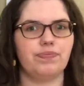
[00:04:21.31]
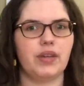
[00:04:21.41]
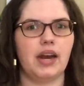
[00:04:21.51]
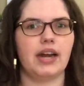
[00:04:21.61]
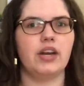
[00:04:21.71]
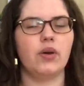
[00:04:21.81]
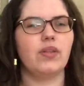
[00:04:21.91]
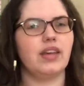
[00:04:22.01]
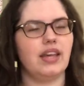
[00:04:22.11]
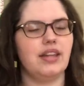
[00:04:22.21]
and I know
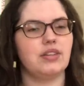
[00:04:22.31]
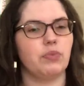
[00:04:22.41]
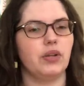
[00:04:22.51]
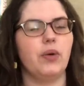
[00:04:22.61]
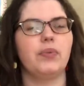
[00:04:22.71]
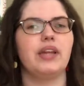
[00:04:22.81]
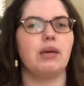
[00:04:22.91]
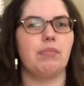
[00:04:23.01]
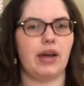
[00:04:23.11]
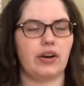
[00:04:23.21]
that Keats will only
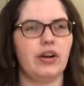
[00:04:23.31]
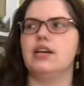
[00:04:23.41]
get better.